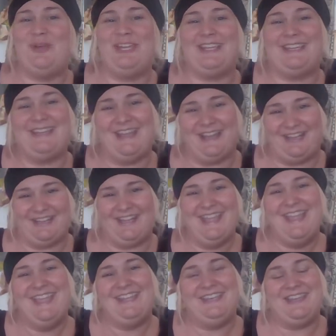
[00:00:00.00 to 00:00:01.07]
but uh,
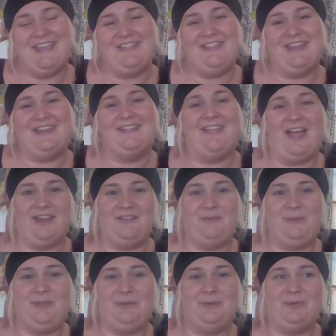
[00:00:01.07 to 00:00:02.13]
that a lot of
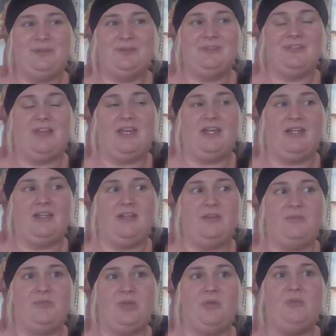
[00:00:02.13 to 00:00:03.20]
people
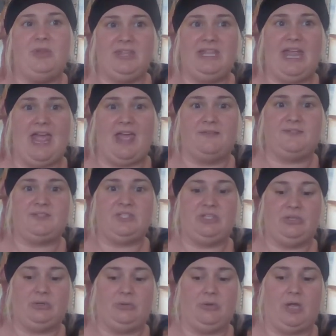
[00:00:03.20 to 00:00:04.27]
um, really have
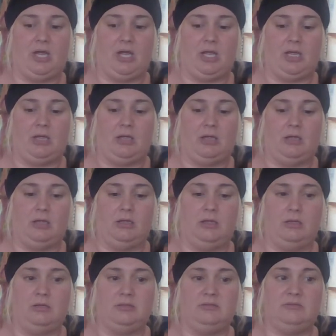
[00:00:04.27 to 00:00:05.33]
to uh,
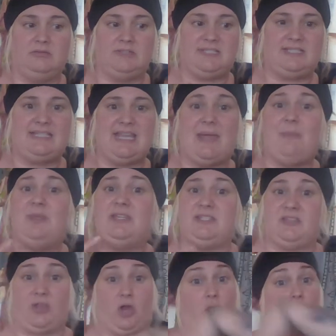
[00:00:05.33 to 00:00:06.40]
step into their